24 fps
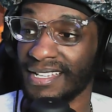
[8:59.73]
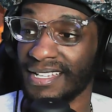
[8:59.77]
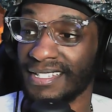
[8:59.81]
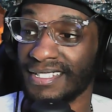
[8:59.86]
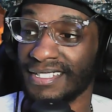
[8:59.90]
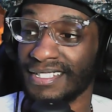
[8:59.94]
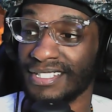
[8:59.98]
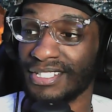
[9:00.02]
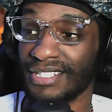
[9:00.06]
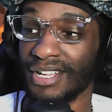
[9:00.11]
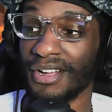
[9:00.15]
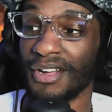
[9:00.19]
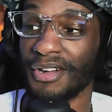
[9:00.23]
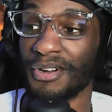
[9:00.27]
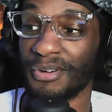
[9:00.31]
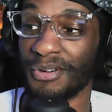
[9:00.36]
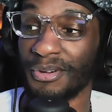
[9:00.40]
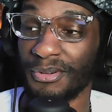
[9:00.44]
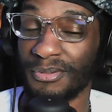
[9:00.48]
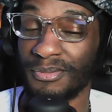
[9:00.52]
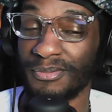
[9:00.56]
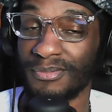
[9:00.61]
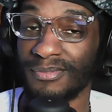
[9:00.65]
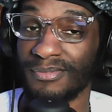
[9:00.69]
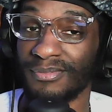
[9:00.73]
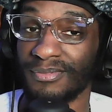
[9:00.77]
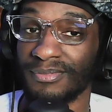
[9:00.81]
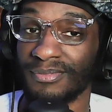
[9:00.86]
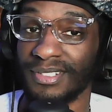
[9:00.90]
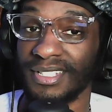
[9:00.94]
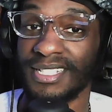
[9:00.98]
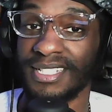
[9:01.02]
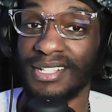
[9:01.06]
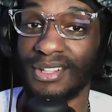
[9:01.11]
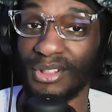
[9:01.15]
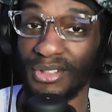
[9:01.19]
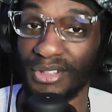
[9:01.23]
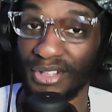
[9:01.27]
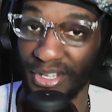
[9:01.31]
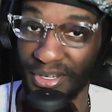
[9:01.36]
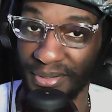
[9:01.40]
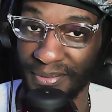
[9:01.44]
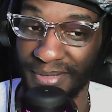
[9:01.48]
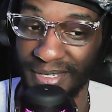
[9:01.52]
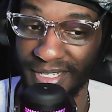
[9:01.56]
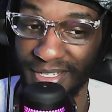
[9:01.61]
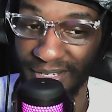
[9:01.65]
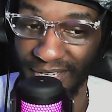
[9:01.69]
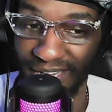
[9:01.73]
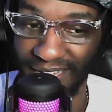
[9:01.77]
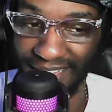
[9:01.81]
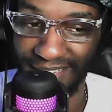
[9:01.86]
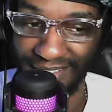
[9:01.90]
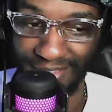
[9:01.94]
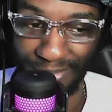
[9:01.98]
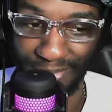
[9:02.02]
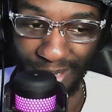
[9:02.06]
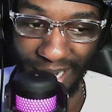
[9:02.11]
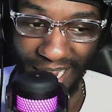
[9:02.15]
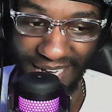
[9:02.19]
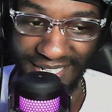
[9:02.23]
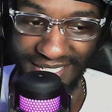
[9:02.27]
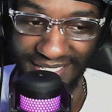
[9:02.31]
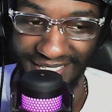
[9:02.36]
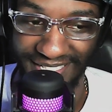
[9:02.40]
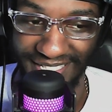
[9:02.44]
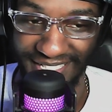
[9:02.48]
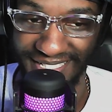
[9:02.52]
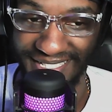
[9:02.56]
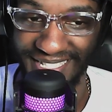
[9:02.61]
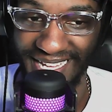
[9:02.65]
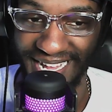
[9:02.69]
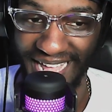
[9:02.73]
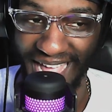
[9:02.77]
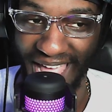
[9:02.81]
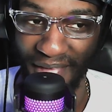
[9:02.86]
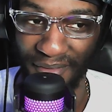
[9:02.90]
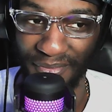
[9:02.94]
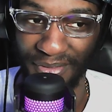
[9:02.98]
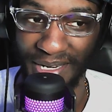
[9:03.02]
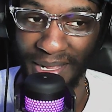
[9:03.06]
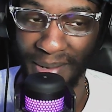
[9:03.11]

So this is only going to be the reaction to the second half of the